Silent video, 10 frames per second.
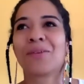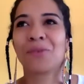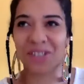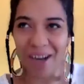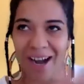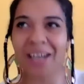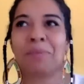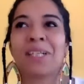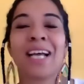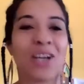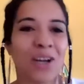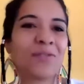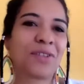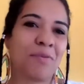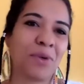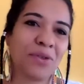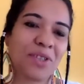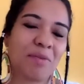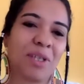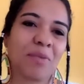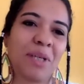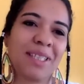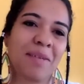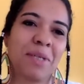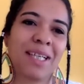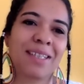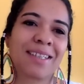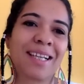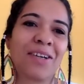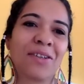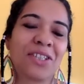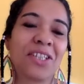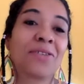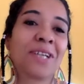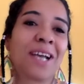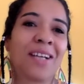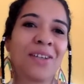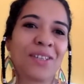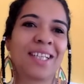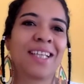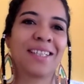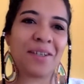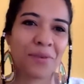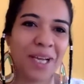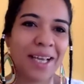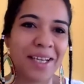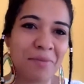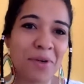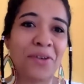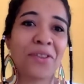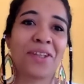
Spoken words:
was hard, but I loved the most about the pandemic, is that our children are not hidden away anymore,